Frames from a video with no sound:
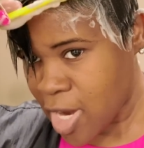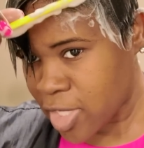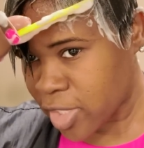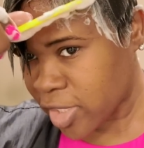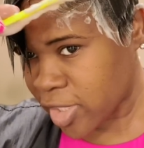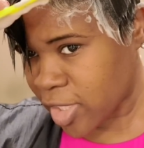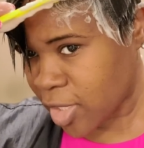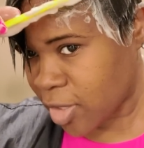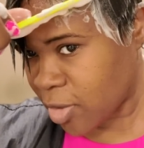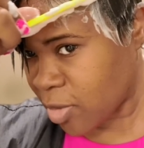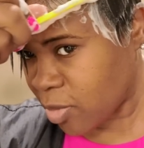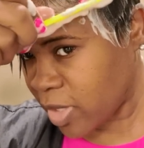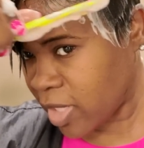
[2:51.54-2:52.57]

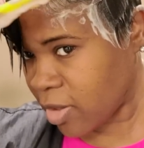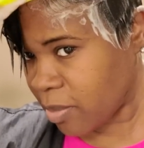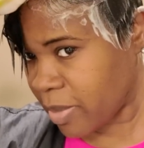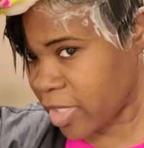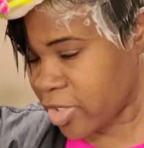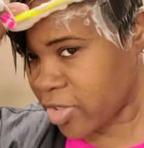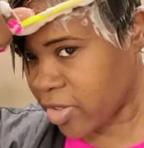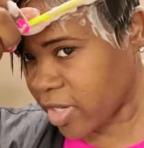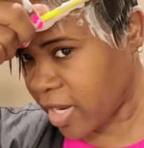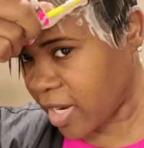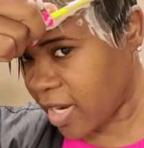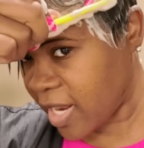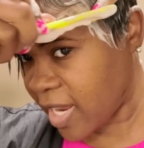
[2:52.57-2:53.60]
So we gonna make sure
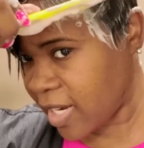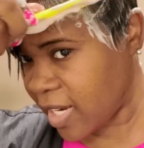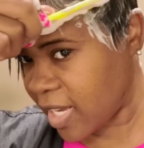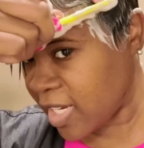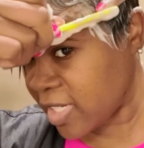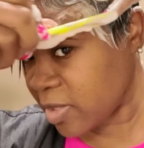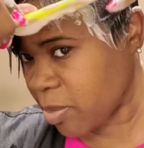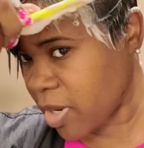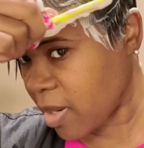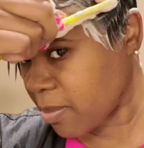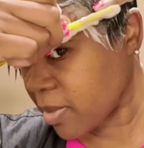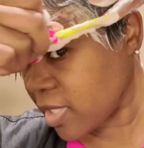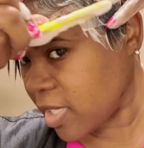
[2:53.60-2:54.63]
that that lays
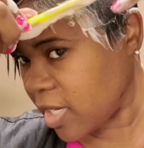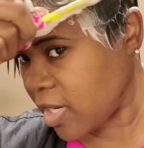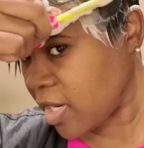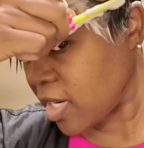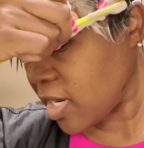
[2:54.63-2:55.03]
properly.